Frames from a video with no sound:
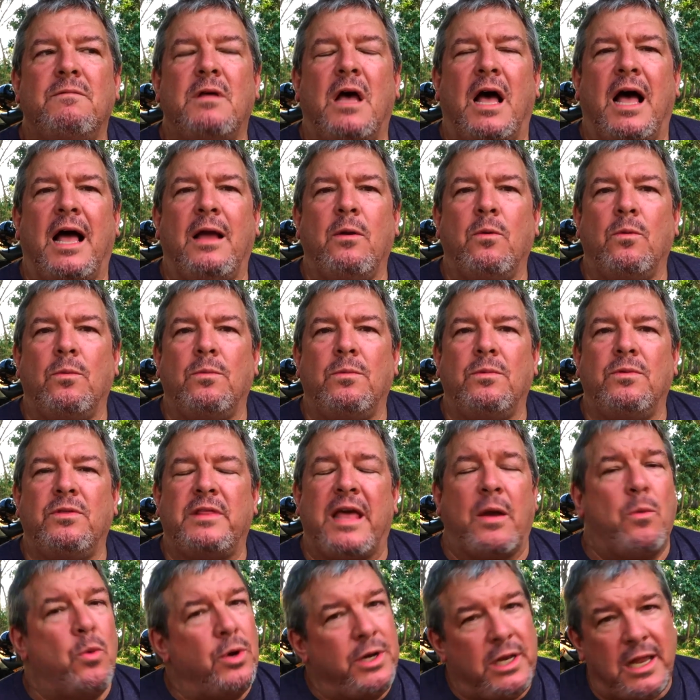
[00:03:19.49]

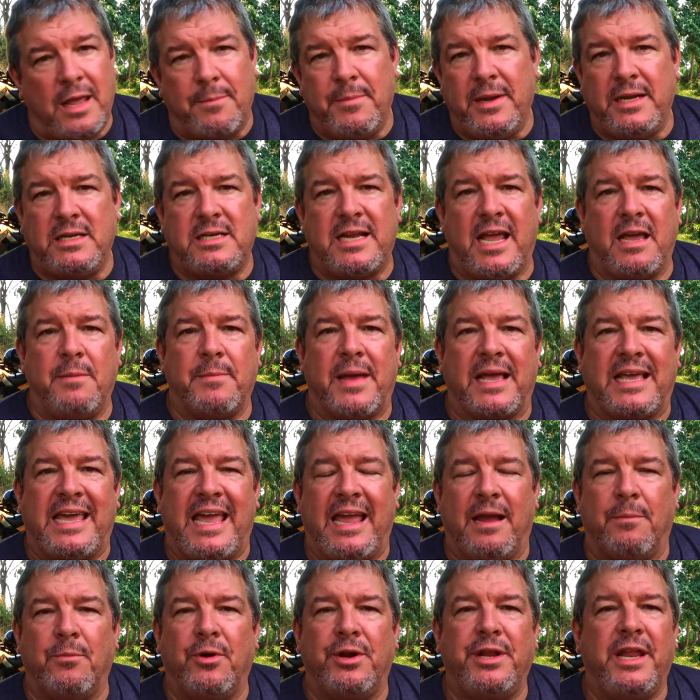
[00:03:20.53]
wouldn't let me take my
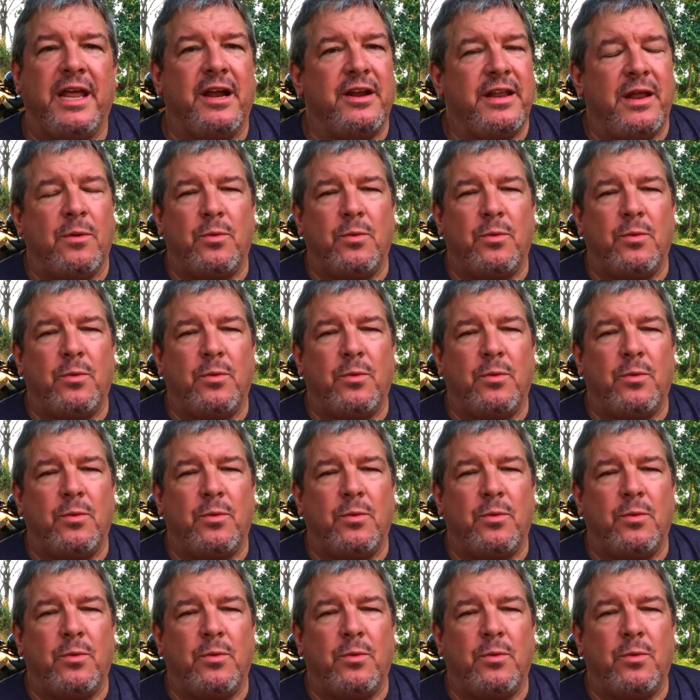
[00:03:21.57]
camera in there.